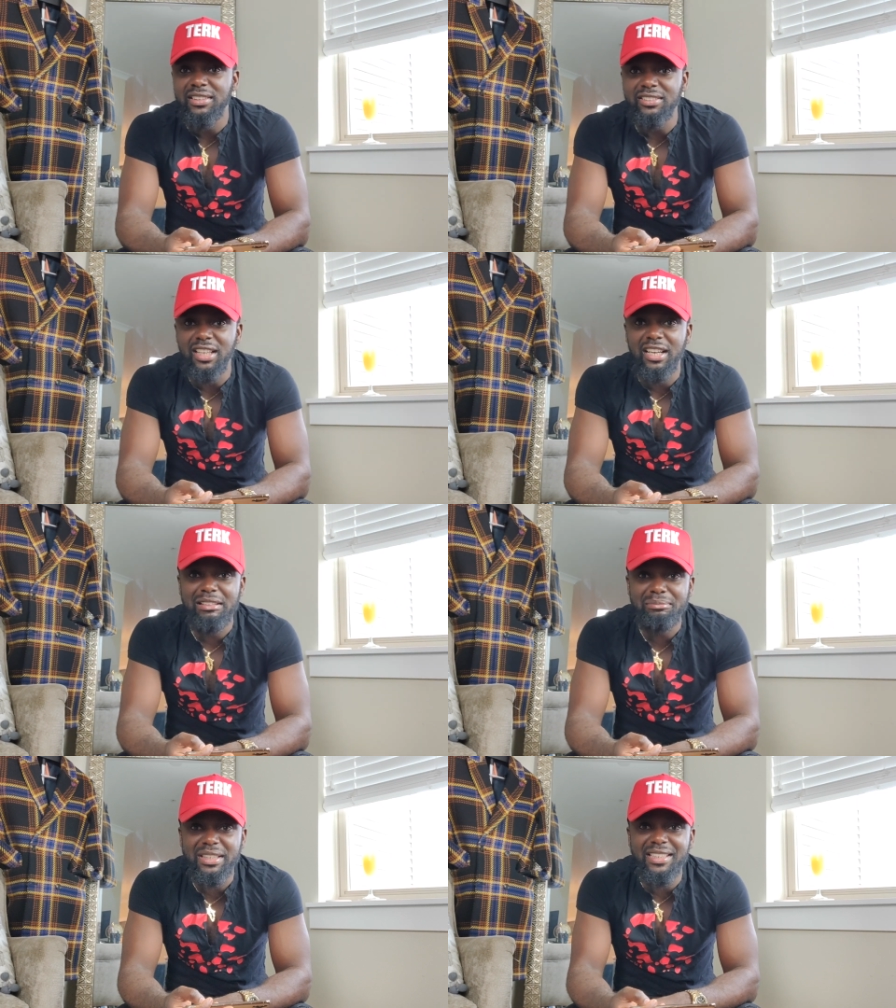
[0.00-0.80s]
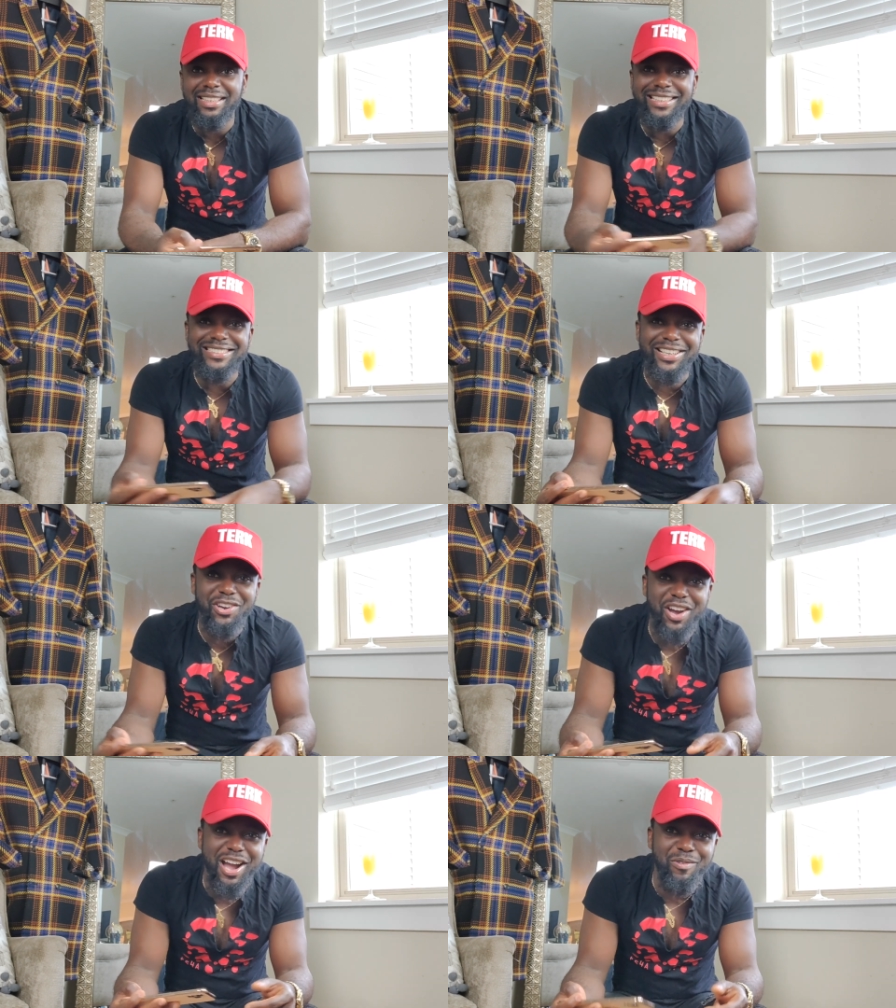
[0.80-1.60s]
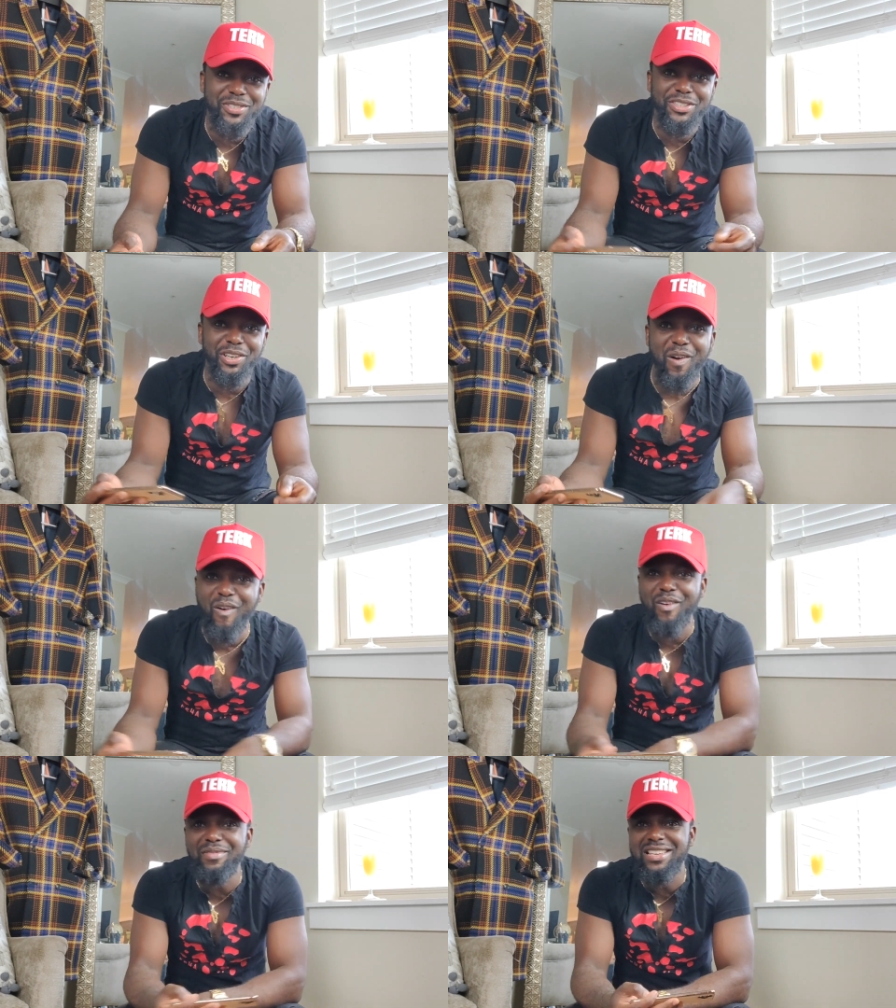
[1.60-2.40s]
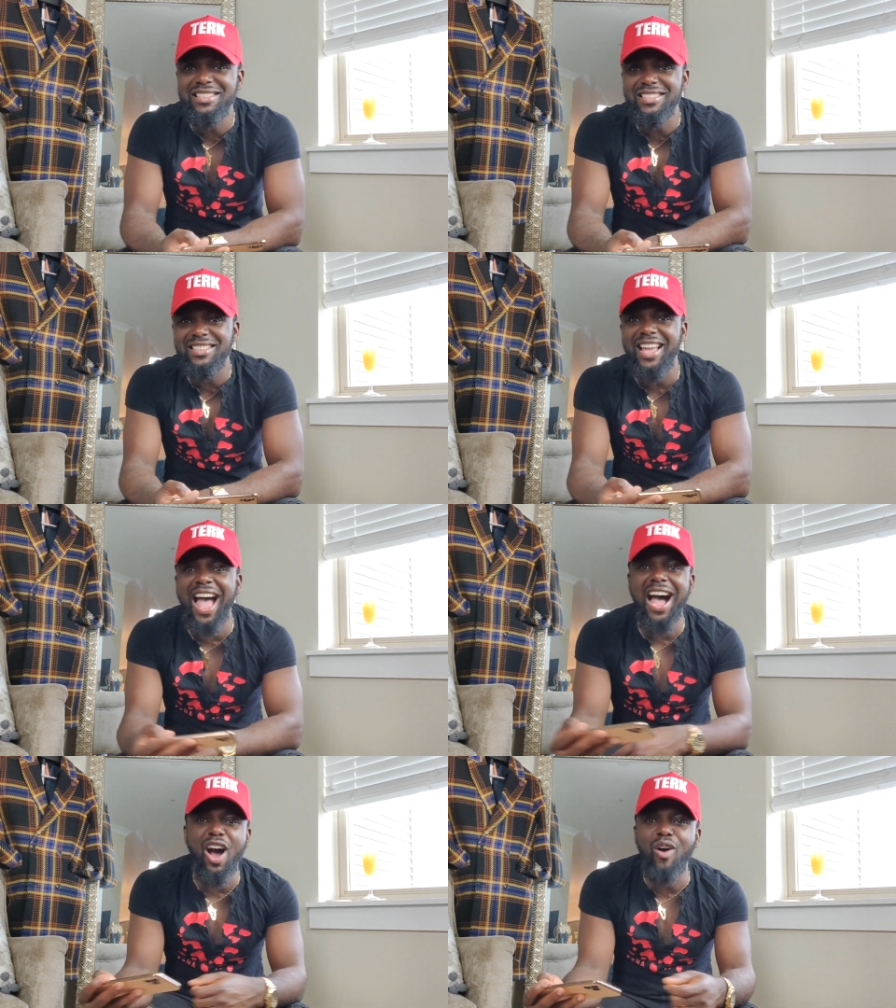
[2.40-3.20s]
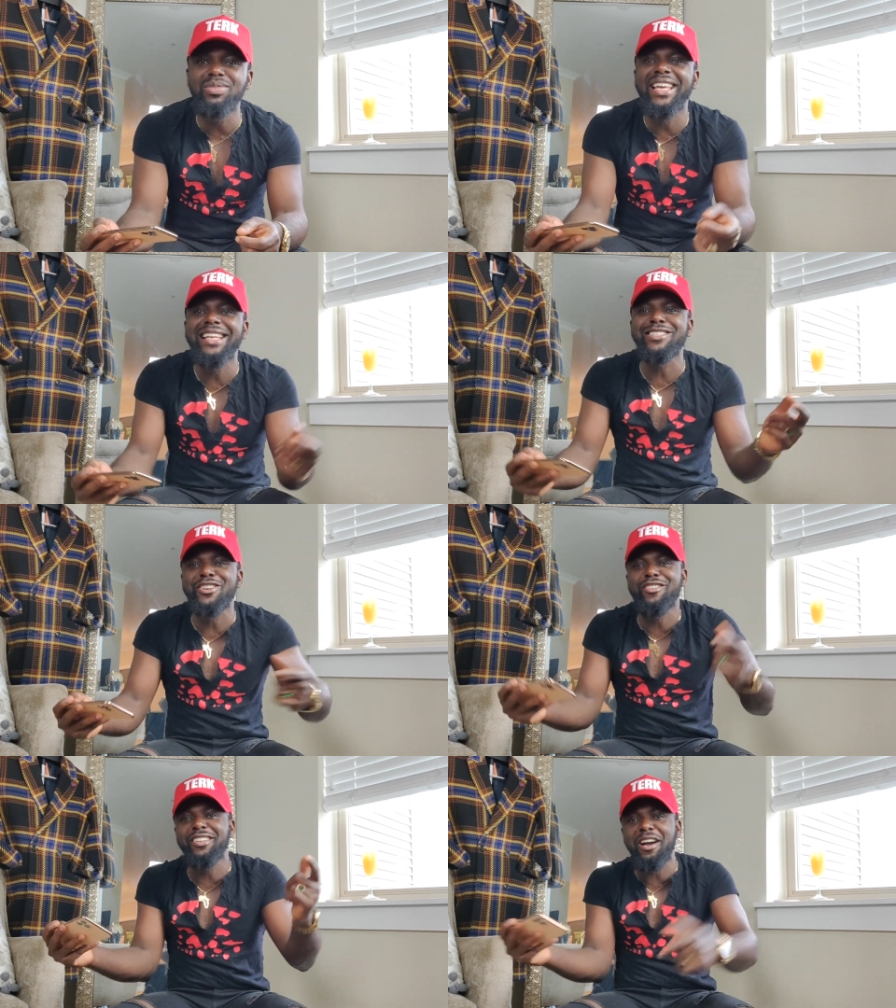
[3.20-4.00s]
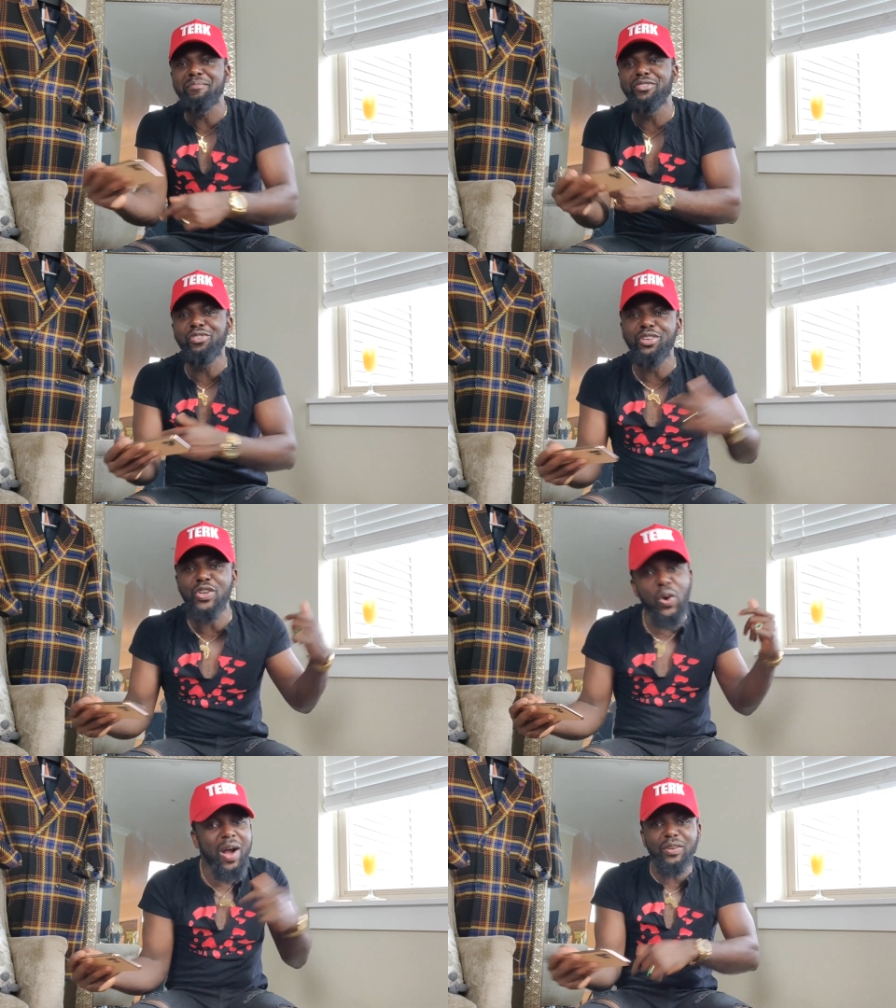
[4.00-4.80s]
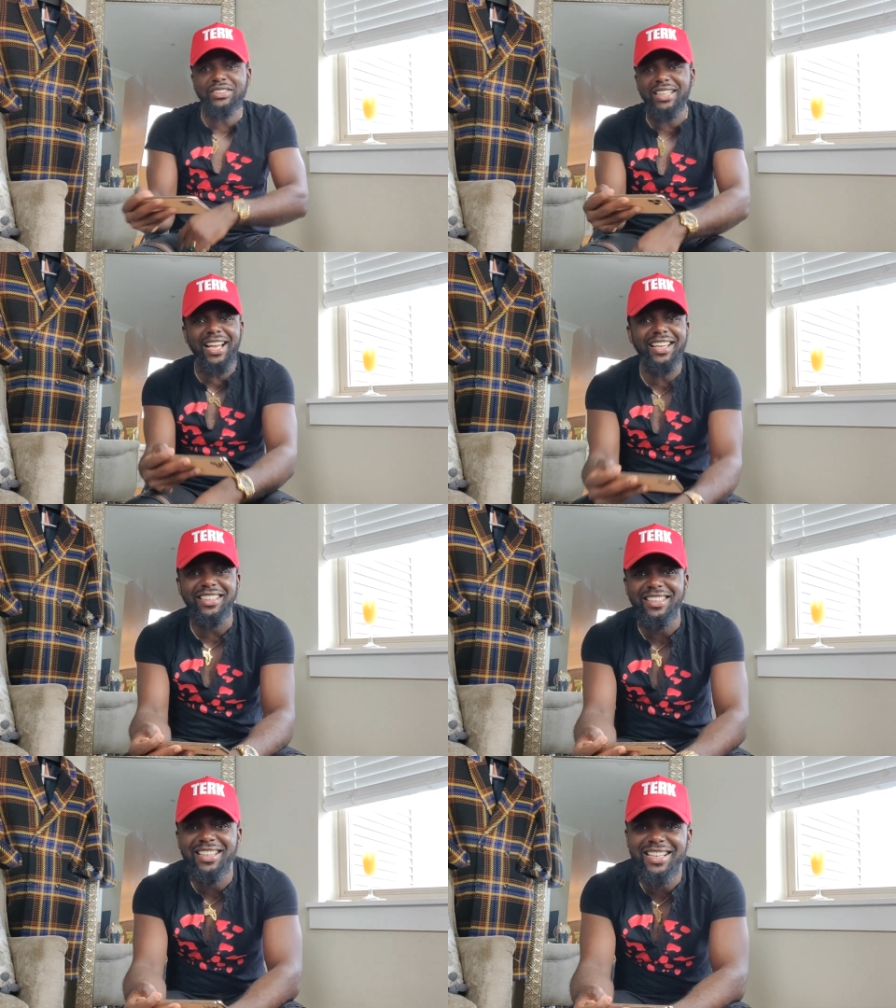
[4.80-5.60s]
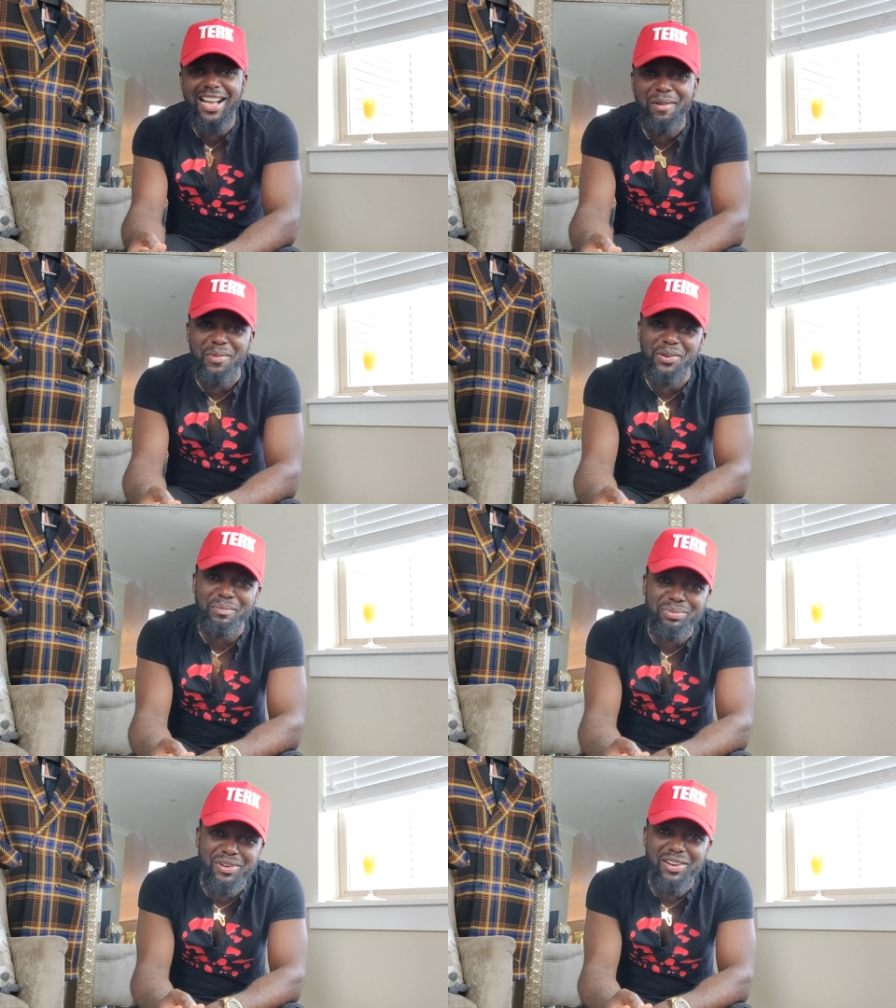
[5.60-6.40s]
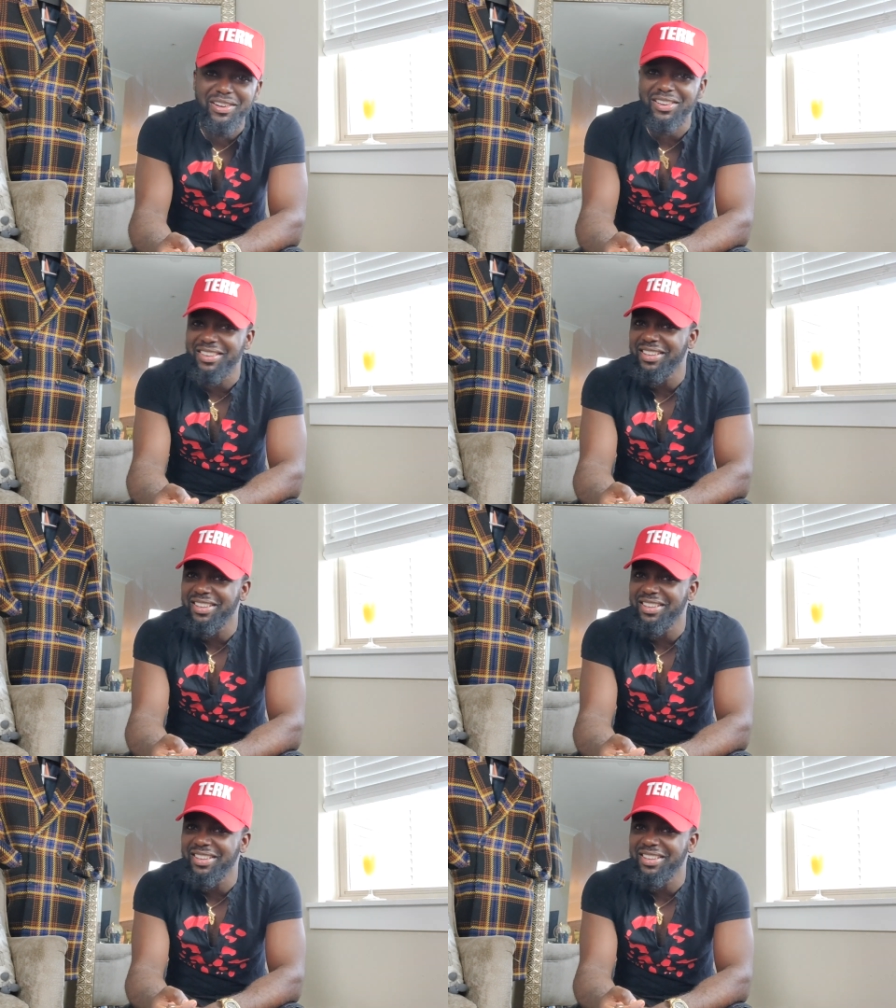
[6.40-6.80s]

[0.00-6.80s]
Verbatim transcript: You know what I mean? In the car with your homies. Our home gang turn up before you go outside. Come on, bro.